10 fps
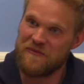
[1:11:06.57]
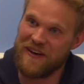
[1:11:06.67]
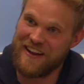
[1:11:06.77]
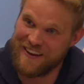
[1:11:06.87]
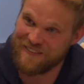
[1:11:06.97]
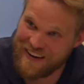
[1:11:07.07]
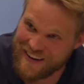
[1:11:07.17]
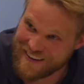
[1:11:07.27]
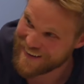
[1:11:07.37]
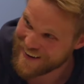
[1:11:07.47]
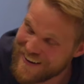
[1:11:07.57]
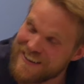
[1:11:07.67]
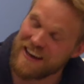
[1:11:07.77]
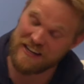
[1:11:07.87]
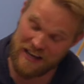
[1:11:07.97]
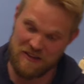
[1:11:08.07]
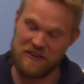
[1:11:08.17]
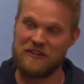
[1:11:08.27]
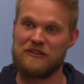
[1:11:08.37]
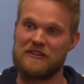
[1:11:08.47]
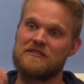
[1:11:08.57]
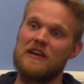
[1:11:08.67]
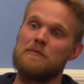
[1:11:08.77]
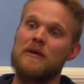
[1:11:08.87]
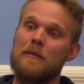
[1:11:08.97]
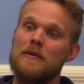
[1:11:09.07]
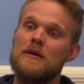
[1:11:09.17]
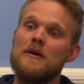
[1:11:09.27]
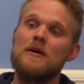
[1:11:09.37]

But anyway, and then you do the site prep,